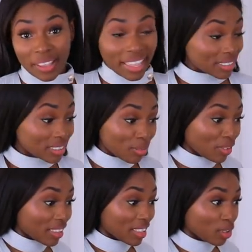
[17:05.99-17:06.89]
I get stuff
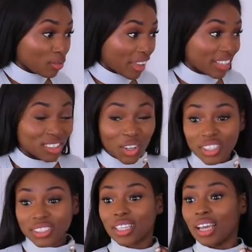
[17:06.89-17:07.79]
like this off
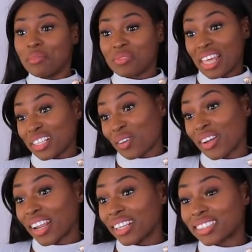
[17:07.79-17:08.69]
ASOS that's
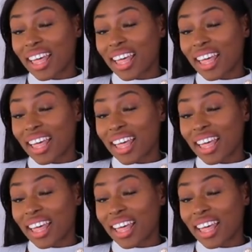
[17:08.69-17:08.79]
quite nice